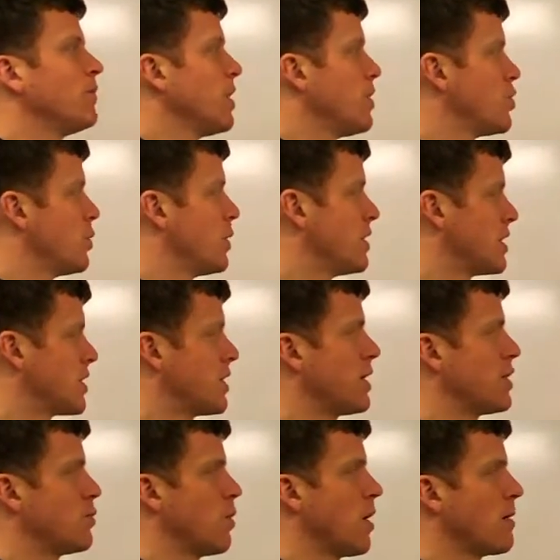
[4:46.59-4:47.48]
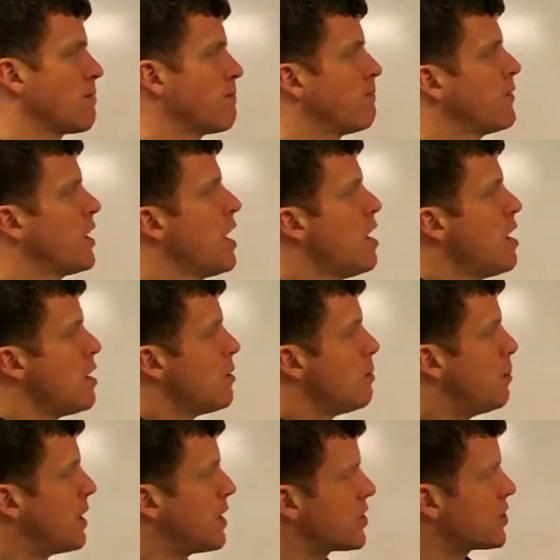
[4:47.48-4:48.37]
to exist this way.
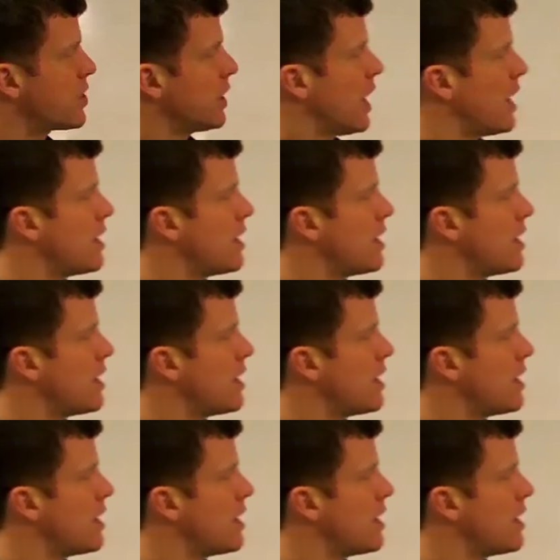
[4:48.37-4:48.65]
But it still